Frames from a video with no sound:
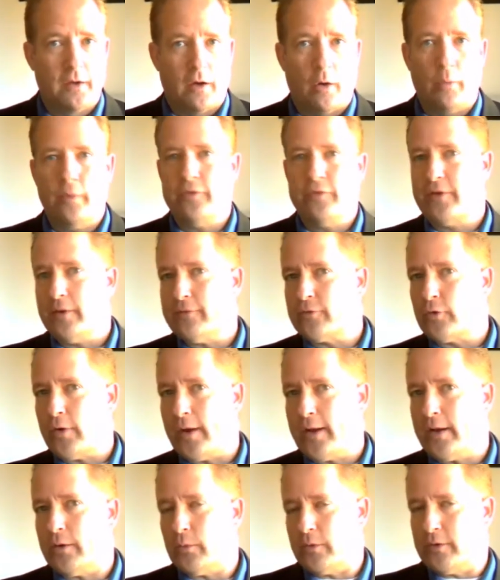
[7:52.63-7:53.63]
Always give
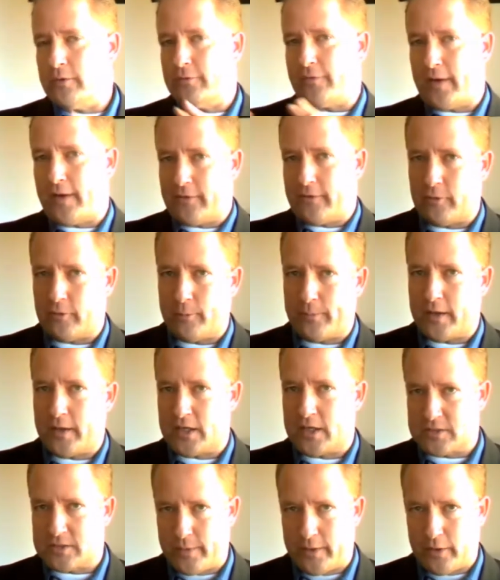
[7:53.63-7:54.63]
credit when you find
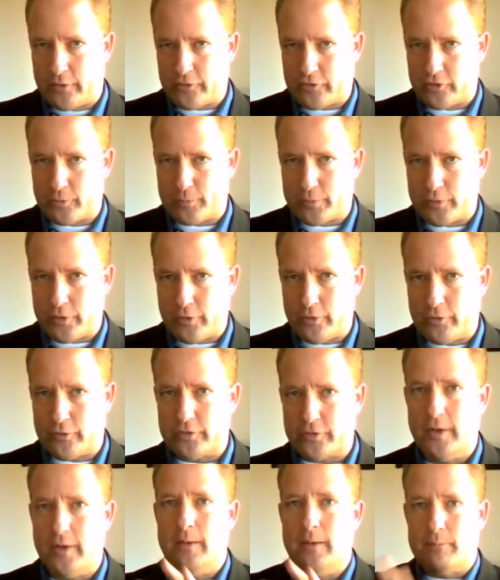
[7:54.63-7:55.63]
something someone else has
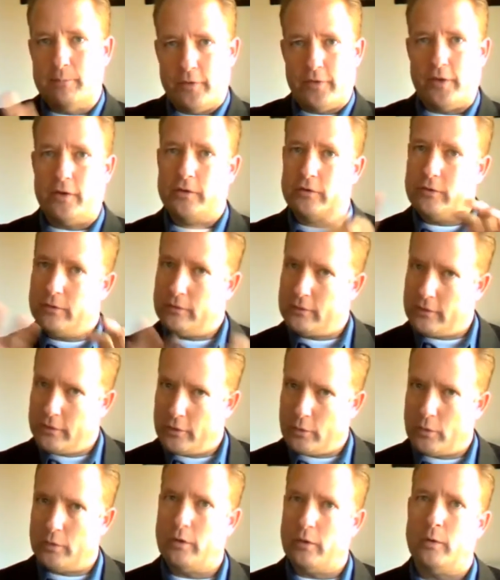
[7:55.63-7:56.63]
produced, but then you
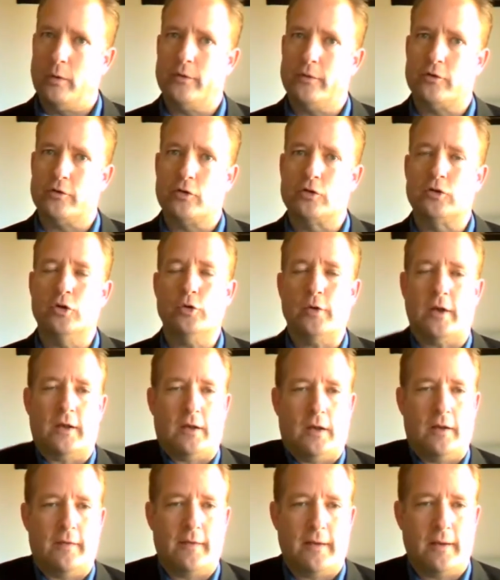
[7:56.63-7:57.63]
can always include it
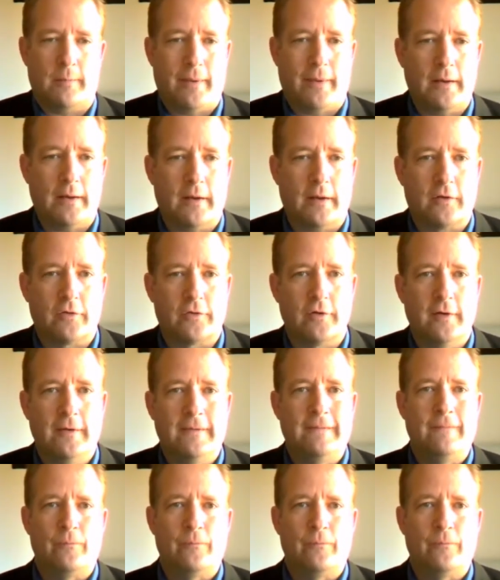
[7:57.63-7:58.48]
in the appendix.